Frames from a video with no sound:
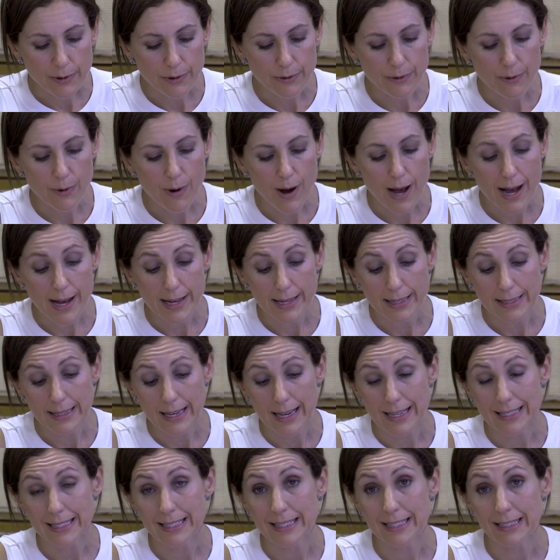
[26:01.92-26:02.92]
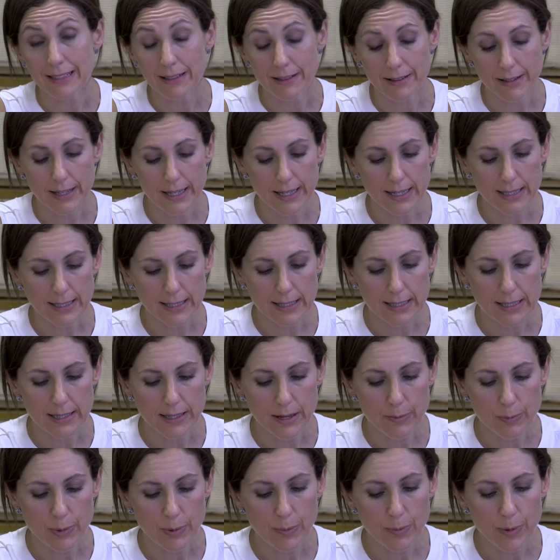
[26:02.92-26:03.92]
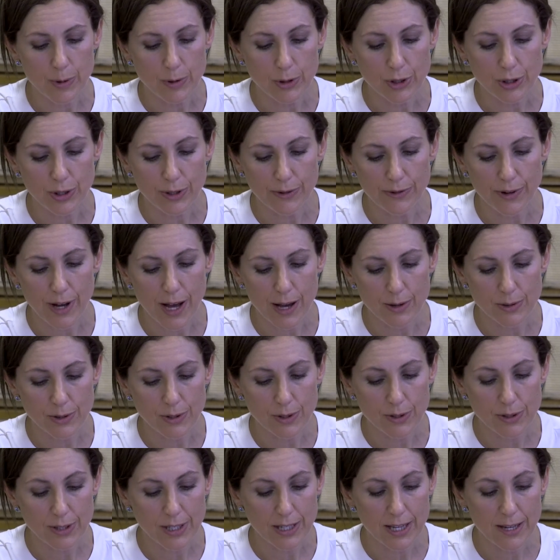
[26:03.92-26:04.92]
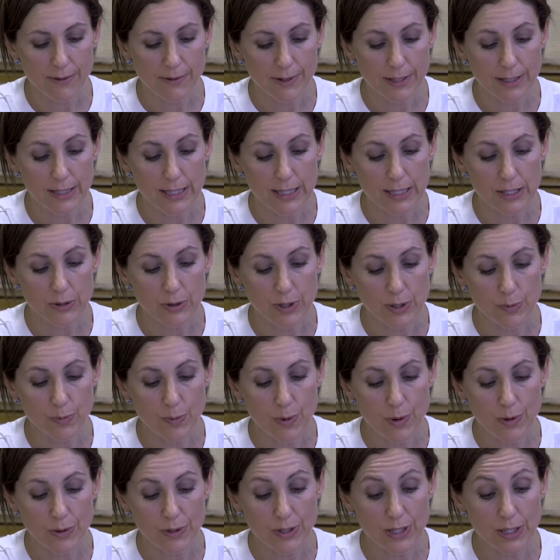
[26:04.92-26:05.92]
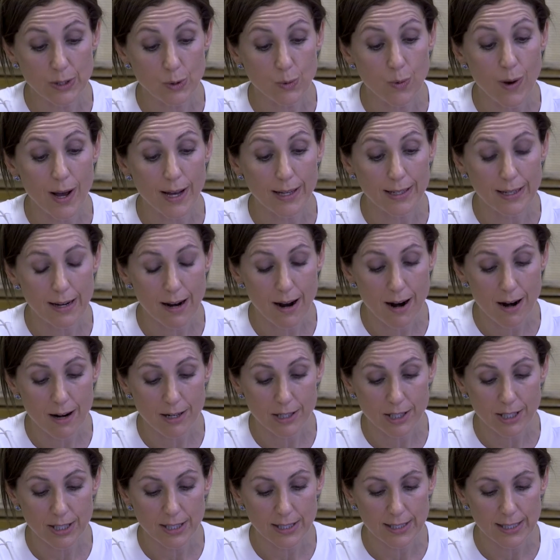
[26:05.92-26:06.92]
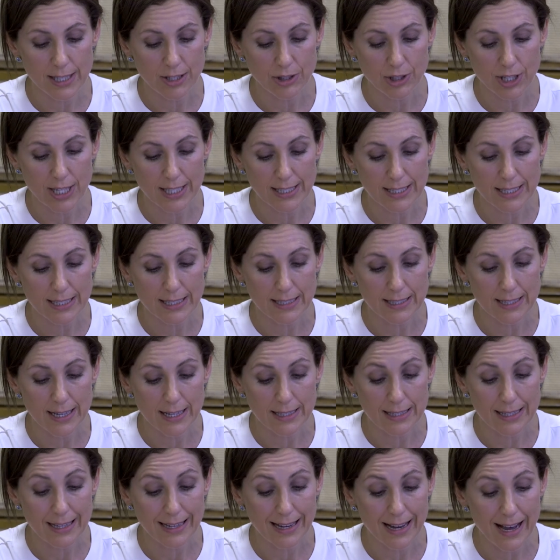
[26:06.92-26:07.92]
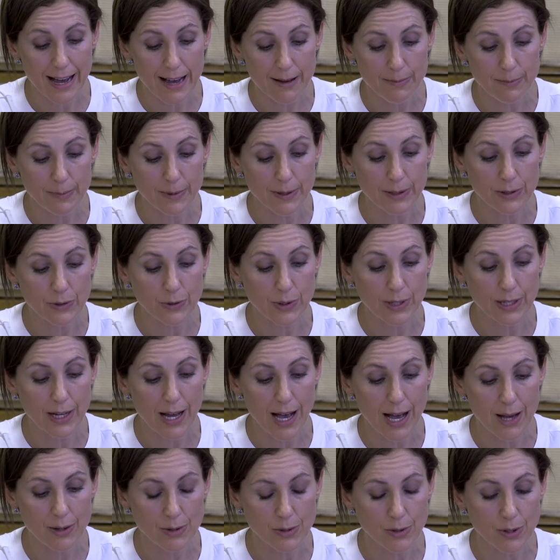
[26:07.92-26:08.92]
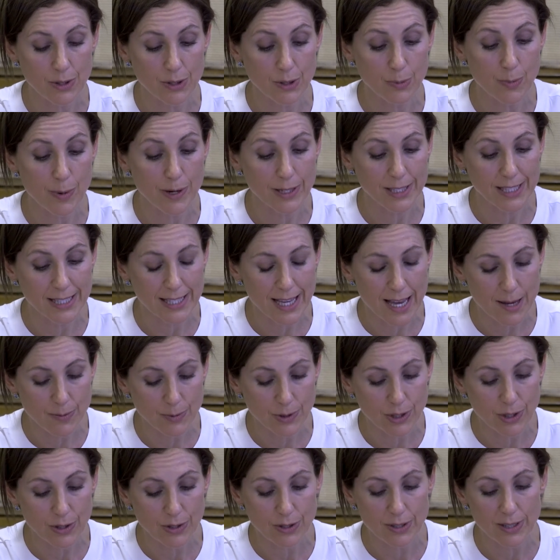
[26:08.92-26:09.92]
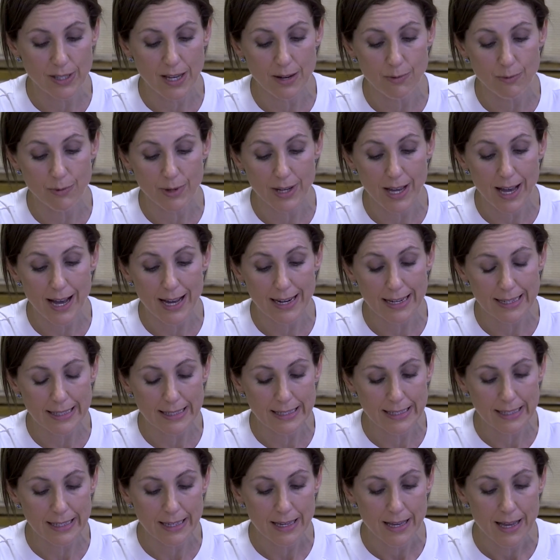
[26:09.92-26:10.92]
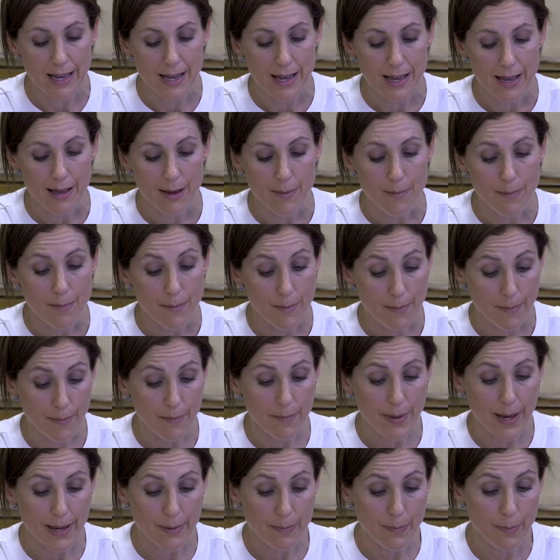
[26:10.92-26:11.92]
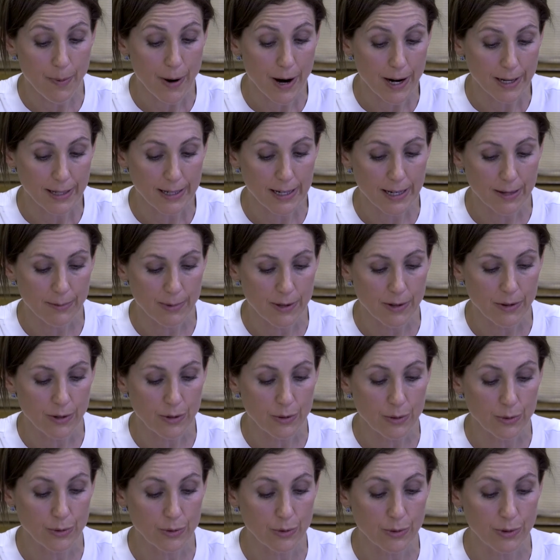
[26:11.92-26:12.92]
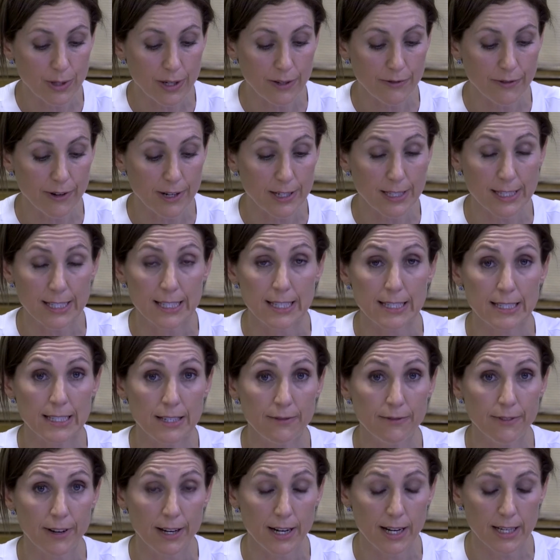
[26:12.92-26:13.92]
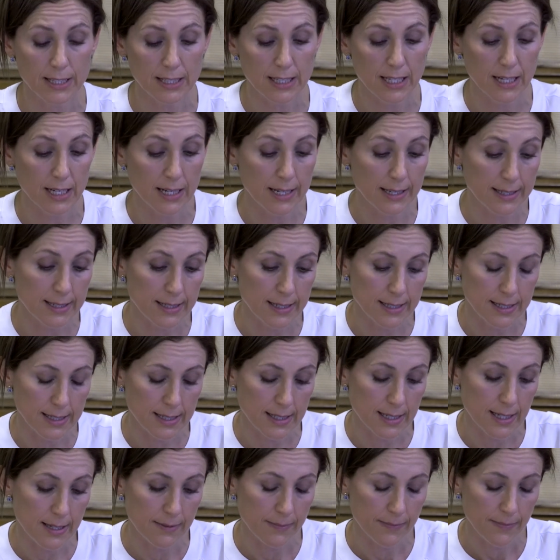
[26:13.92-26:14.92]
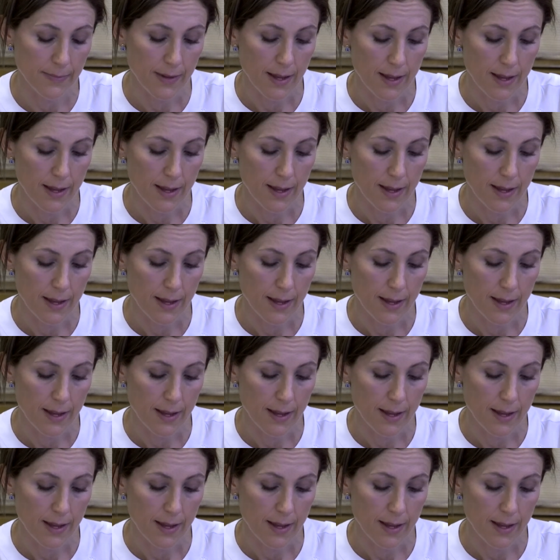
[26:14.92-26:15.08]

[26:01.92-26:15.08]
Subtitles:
of why it has increased, the proportion of households given this response is quite large, suggesting that the gap between households' perceptions and reality may partly be due to differences in financial literacy.